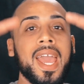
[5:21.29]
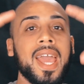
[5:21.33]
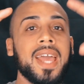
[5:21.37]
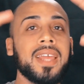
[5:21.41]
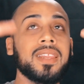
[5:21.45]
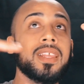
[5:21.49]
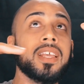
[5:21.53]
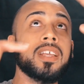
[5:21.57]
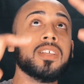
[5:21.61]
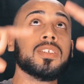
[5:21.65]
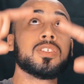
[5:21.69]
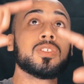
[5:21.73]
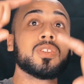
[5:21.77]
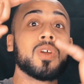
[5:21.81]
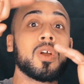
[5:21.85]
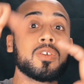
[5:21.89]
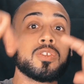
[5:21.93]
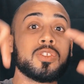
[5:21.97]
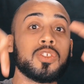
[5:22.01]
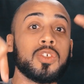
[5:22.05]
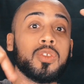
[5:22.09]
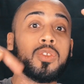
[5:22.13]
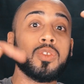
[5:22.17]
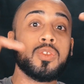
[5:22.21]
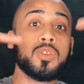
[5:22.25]
and they start
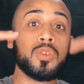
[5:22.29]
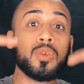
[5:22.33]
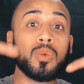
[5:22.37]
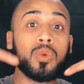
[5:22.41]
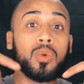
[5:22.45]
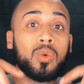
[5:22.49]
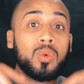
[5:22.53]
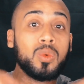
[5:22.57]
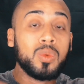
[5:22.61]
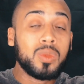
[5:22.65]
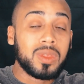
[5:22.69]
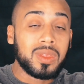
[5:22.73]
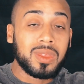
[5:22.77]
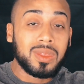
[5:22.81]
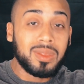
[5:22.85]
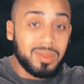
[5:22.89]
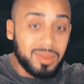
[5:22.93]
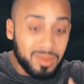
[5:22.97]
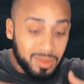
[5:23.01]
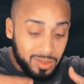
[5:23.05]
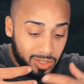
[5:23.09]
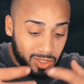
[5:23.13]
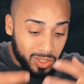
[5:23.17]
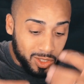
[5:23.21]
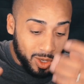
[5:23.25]
to do
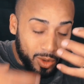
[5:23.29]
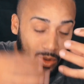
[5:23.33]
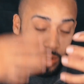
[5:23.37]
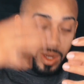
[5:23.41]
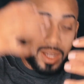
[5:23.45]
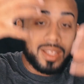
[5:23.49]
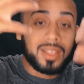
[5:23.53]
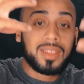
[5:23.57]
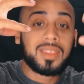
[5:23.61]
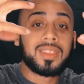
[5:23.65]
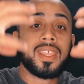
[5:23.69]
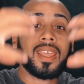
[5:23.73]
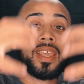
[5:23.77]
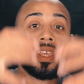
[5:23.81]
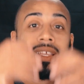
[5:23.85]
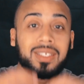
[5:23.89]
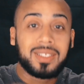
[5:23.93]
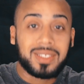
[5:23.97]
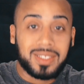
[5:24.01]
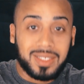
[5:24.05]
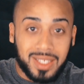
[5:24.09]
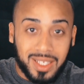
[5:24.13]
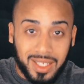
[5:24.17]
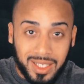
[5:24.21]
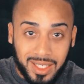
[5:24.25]
certain
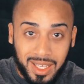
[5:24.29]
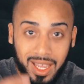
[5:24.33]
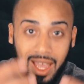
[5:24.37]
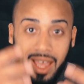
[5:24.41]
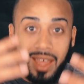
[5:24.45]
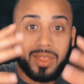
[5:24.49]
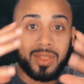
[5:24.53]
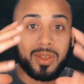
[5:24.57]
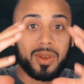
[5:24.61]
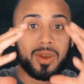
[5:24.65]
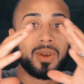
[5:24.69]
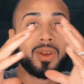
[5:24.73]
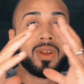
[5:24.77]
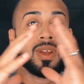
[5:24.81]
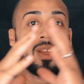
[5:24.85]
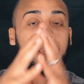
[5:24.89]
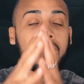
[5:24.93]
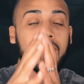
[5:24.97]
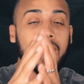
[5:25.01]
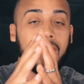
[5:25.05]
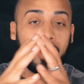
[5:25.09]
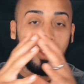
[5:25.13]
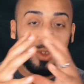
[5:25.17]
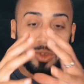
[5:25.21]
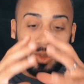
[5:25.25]
things together
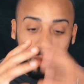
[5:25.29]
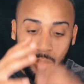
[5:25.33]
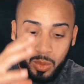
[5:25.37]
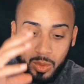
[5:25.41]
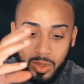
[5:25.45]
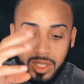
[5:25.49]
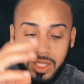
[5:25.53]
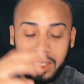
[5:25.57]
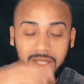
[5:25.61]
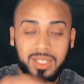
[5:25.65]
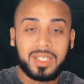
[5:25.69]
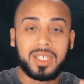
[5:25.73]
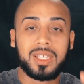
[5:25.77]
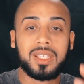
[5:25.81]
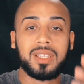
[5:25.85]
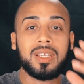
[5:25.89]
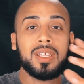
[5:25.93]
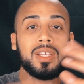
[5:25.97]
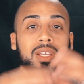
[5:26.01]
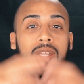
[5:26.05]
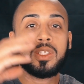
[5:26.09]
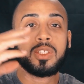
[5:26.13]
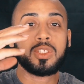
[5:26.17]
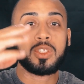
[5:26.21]
in unison